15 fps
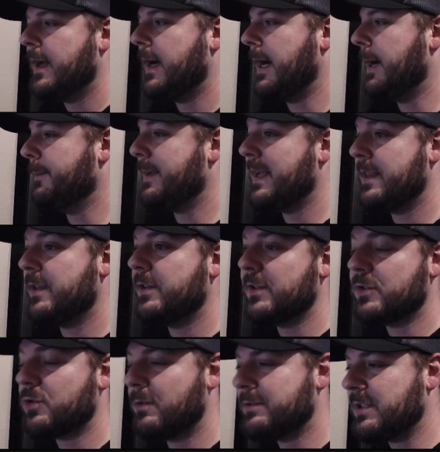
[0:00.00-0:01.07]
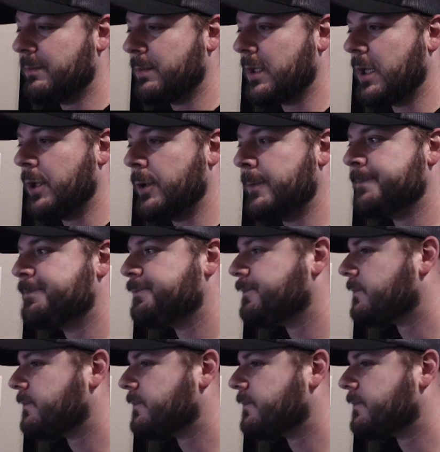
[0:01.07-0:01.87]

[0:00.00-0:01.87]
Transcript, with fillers: um, in the description below.